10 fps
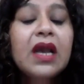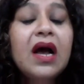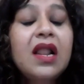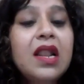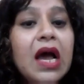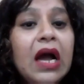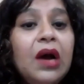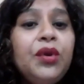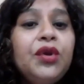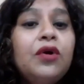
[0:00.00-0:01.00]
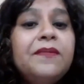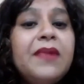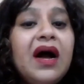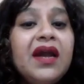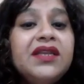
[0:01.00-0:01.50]
Allow your
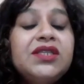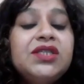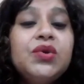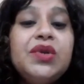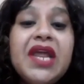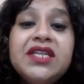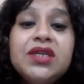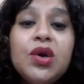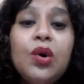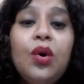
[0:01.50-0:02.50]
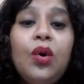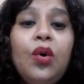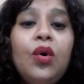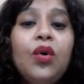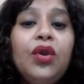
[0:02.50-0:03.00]
mind to let go
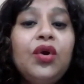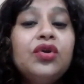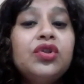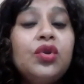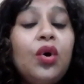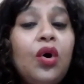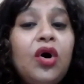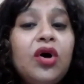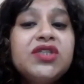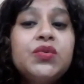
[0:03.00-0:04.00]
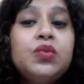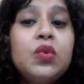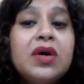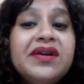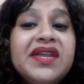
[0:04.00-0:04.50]
your thoughts,
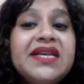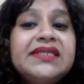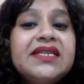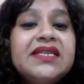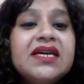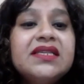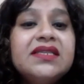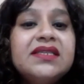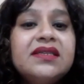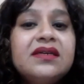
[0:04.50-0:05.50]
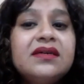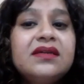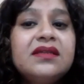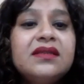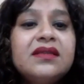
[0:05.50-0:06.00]
worries, and concerns.